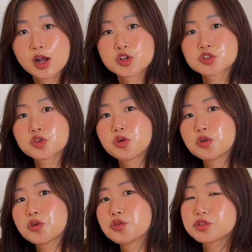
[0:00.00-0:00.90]

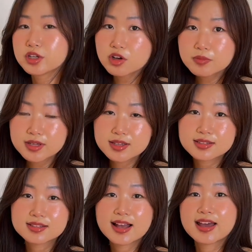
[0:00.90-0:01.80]
So Naomi is
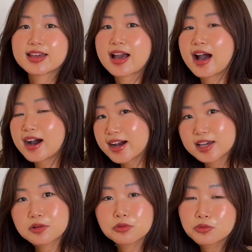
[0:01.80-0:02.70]
like,
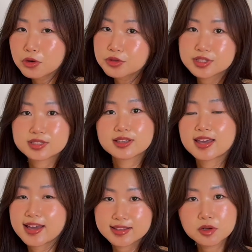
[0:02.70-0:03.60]
I won't
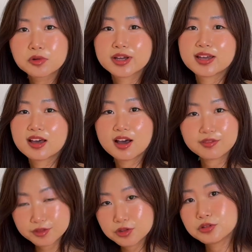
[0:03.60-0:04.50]
get in the way of
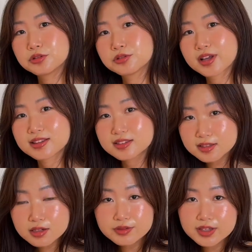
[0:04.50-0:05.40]
you and
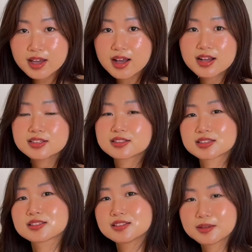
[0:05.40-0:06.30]
Sylvia.
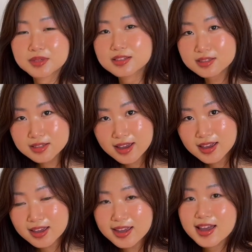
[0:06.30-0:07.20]
Just let me
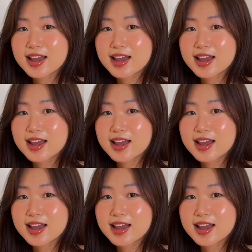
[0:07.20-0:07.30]
stay.